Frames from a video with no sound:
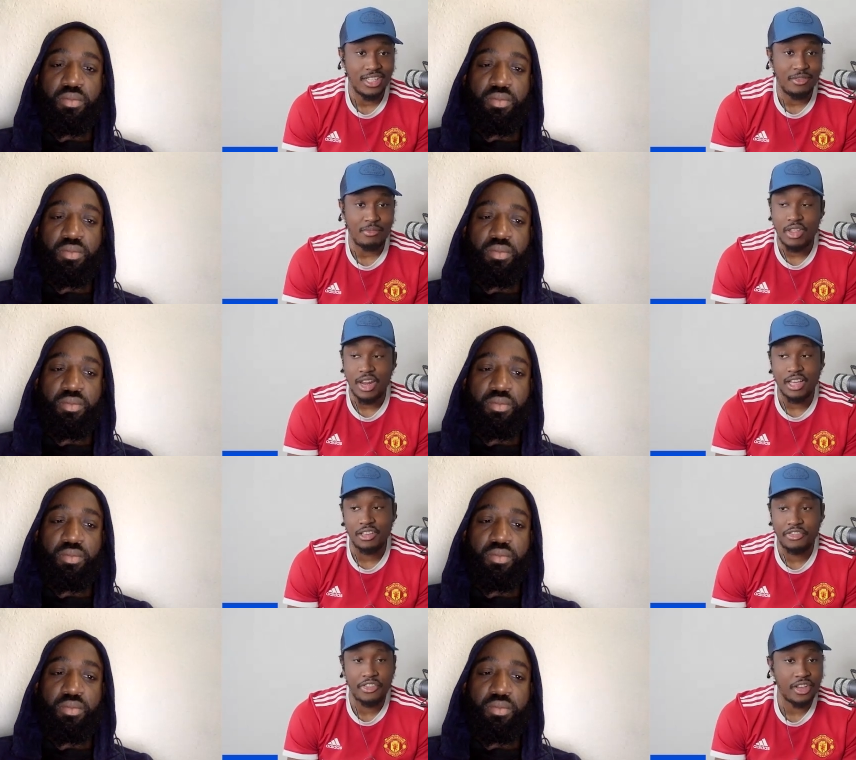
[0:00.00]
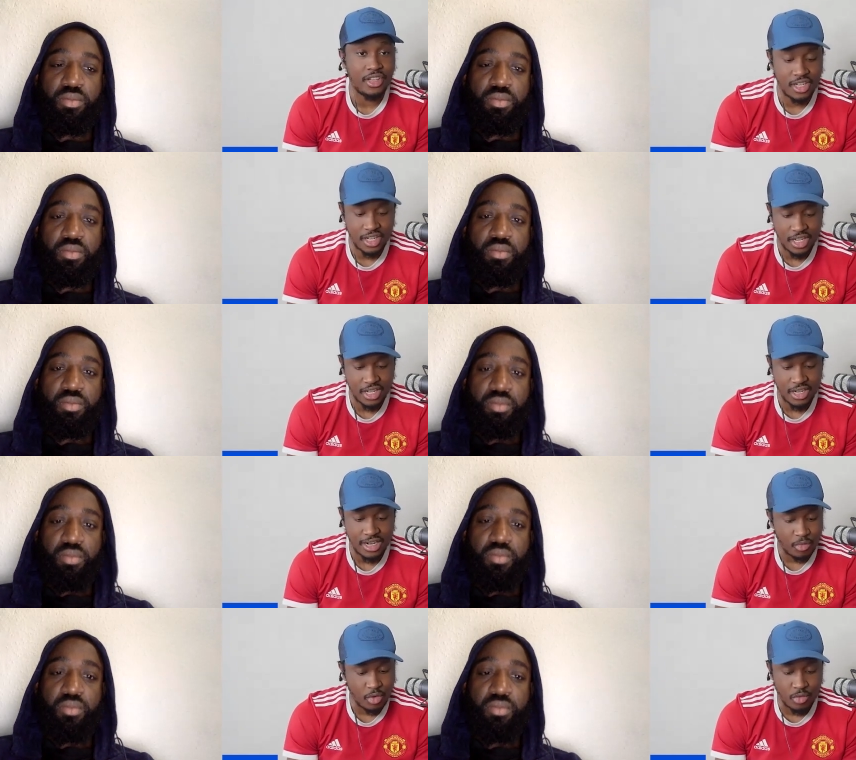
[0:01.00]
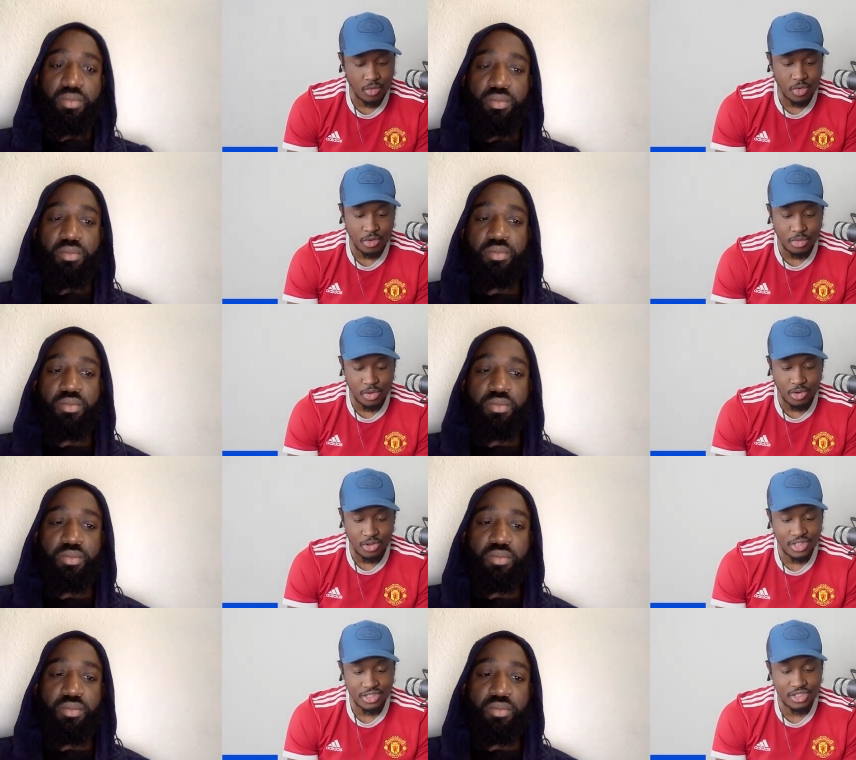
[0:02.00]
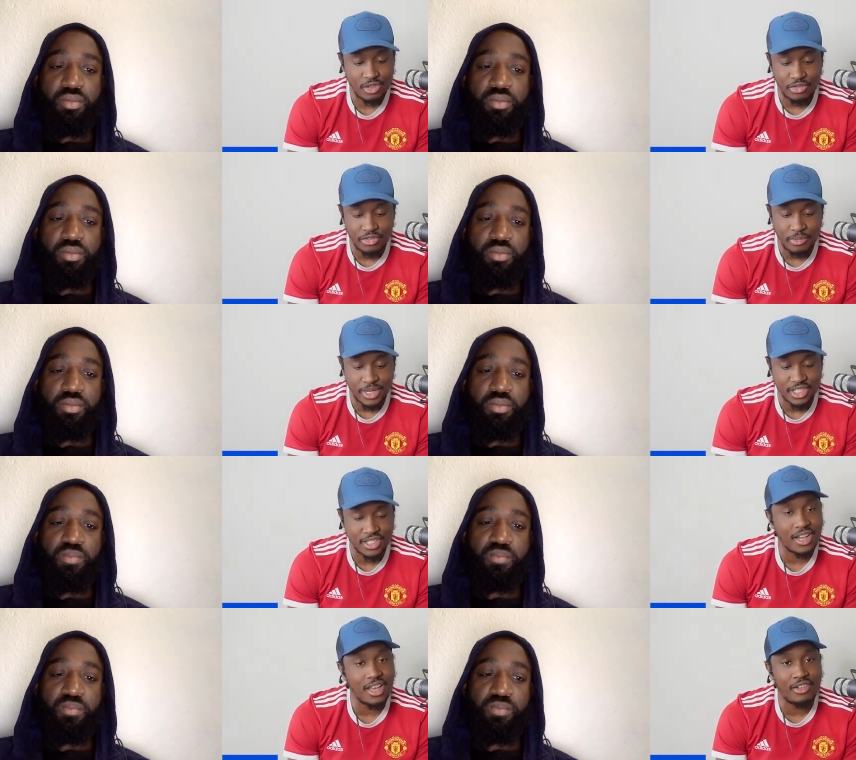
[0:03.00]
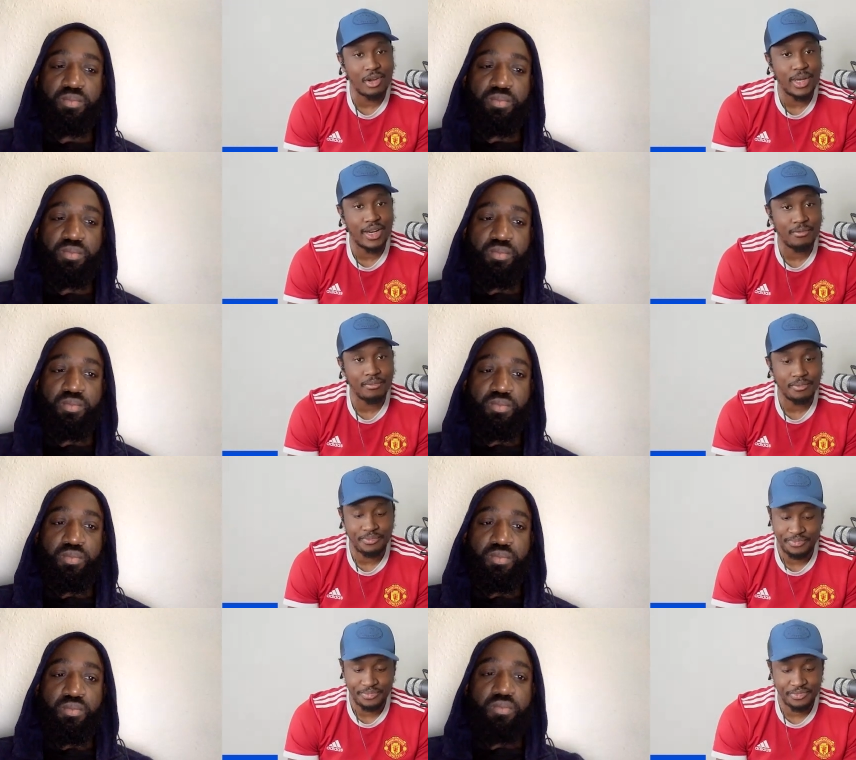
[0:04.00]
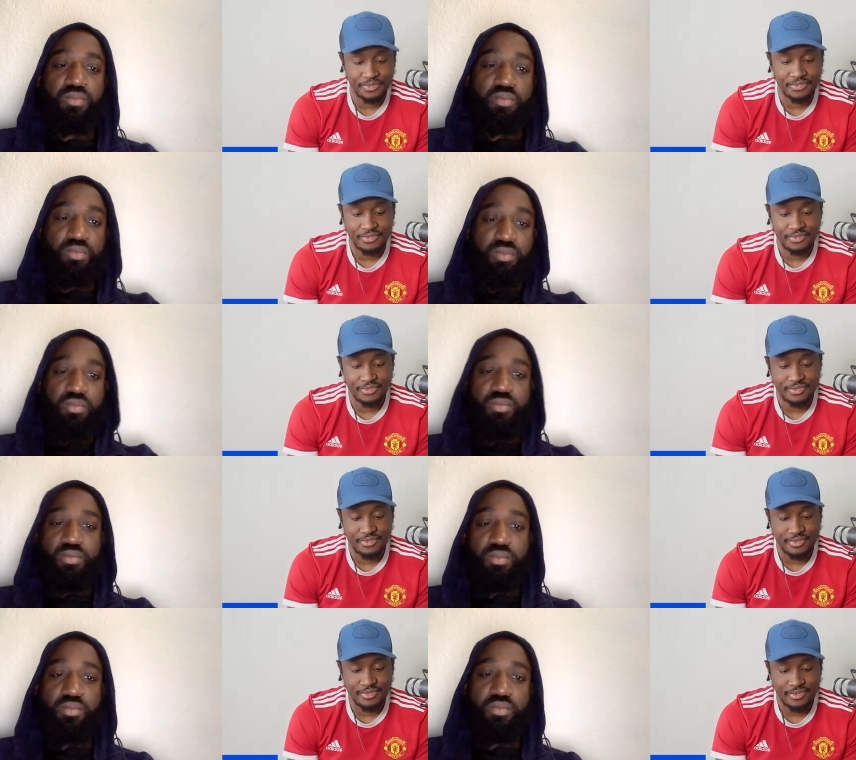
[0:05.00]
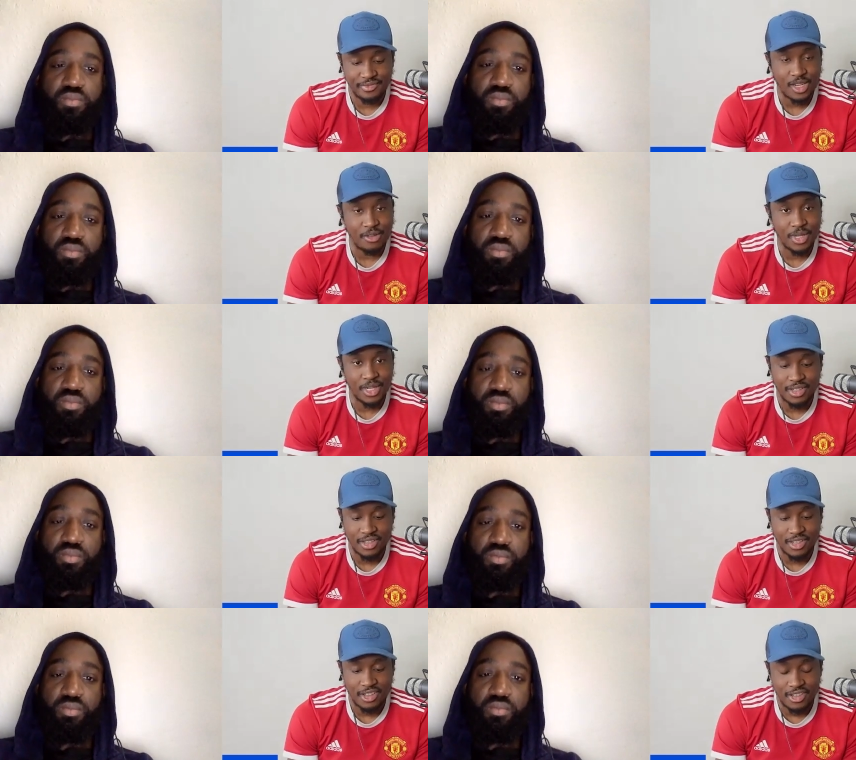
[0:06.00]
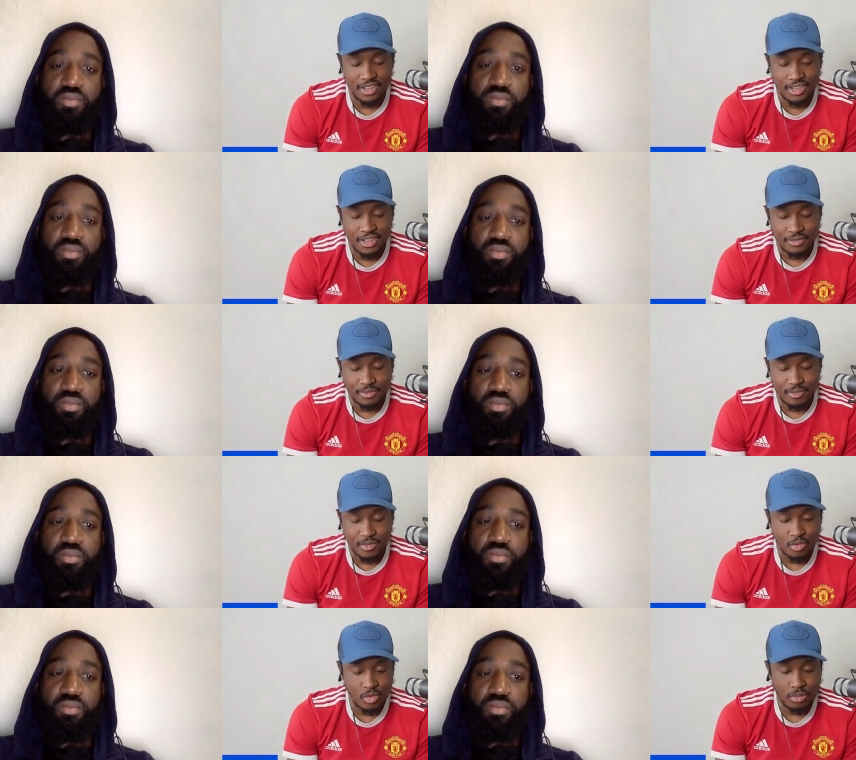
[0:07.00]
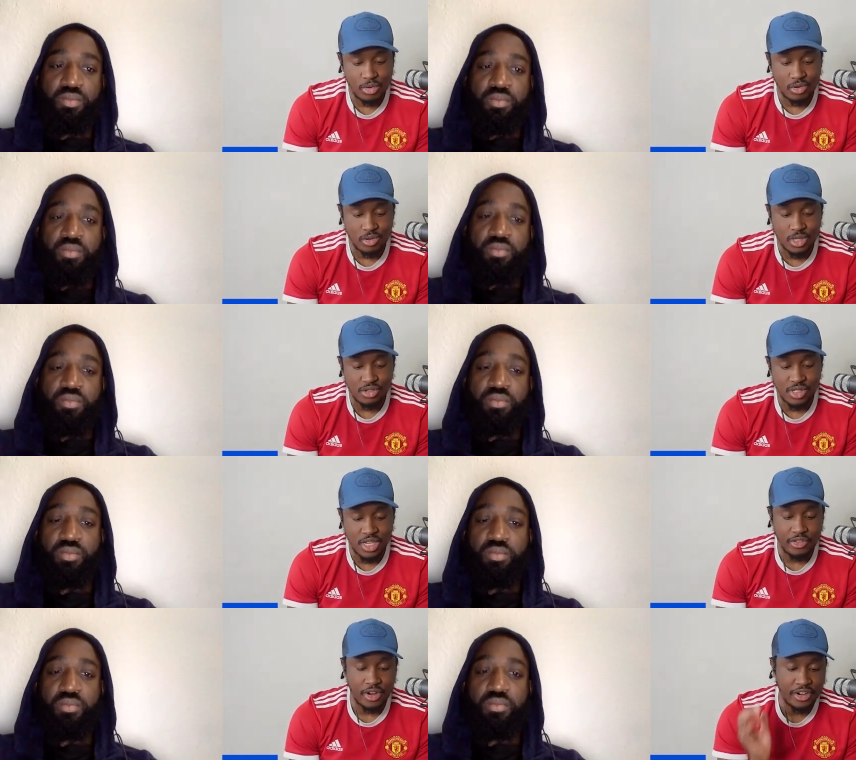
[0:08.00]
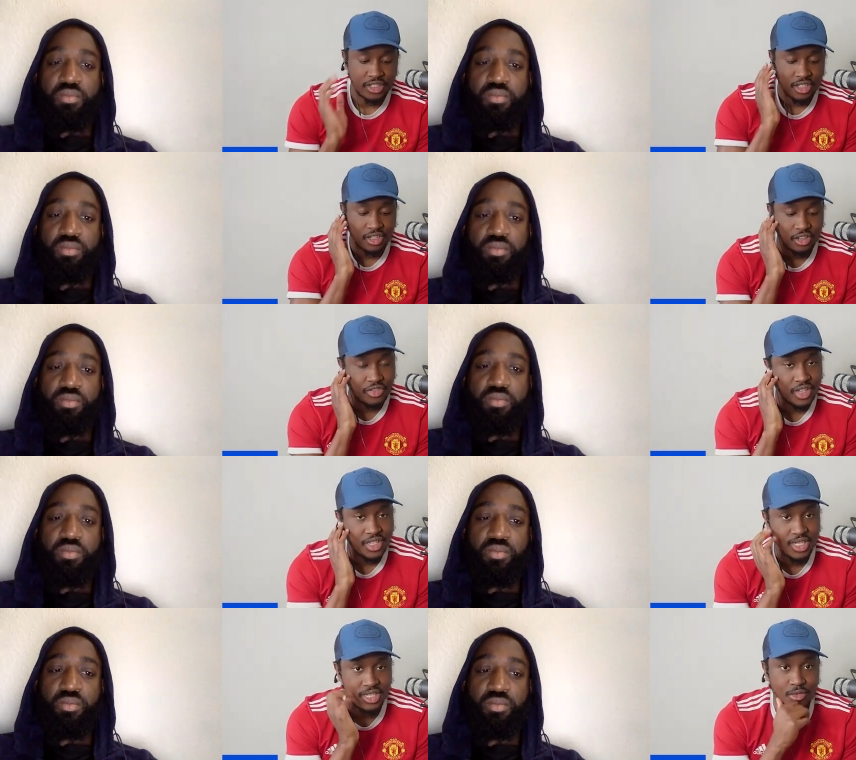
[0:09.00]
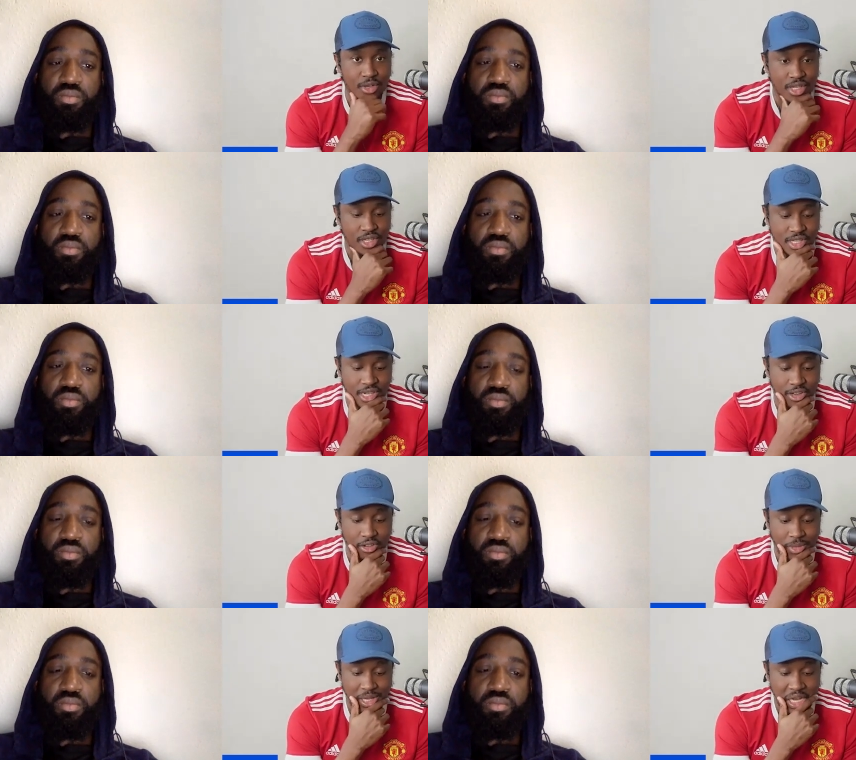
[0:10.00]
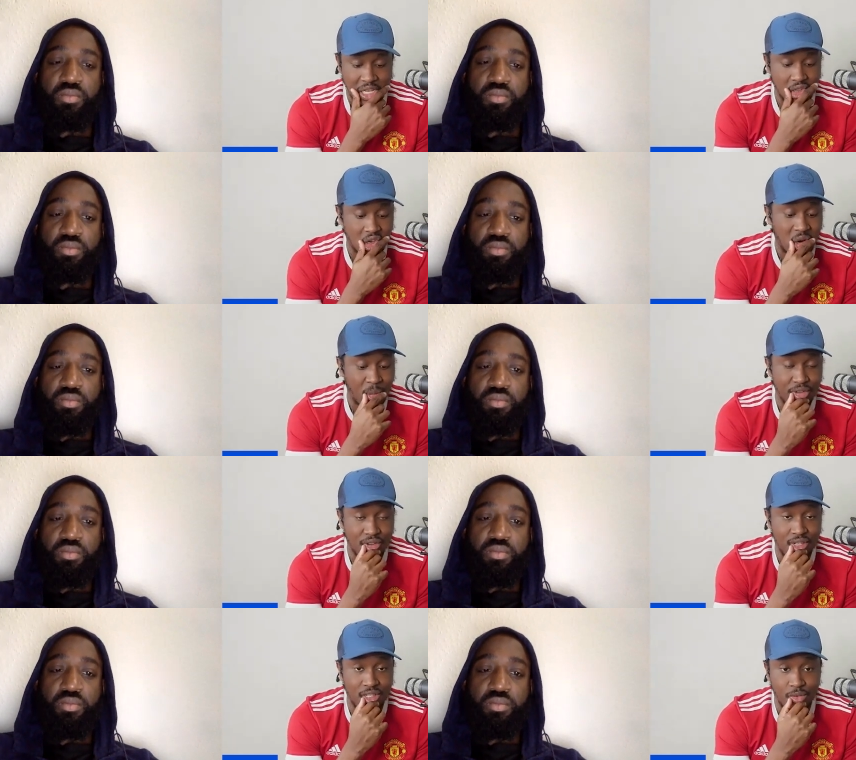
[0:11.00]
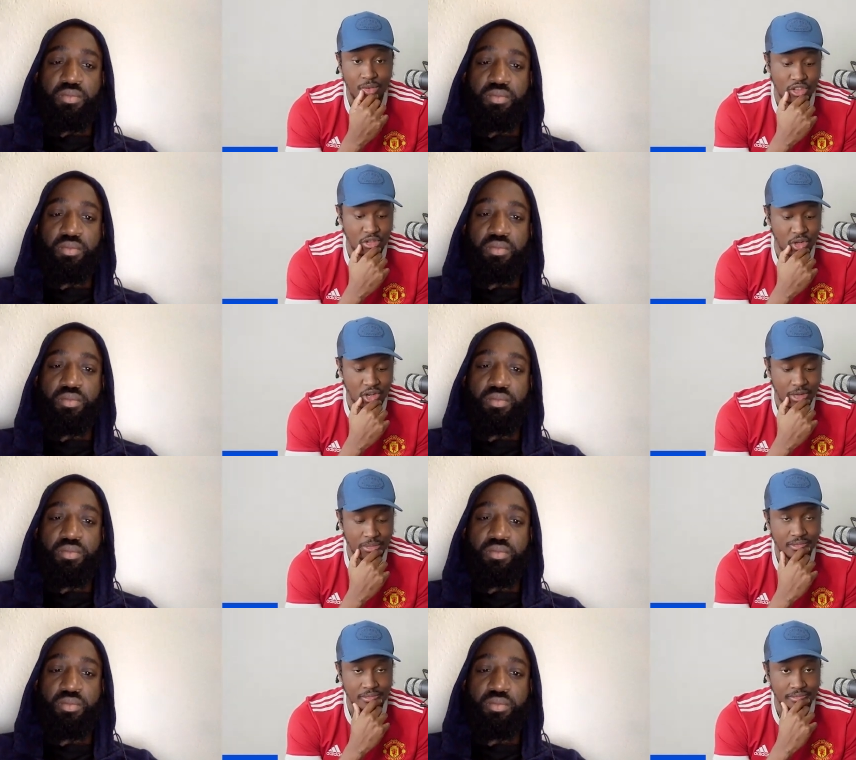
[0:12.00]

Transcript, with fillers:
Speaker 1: Man United's third in the league. Like, what what more do you want for Manchester United right about now? Mm. Do you know what I mean? What what more could you say for Erik Ten Hag first season? What can you say? Look, Man United's got the opportunity to win two more cups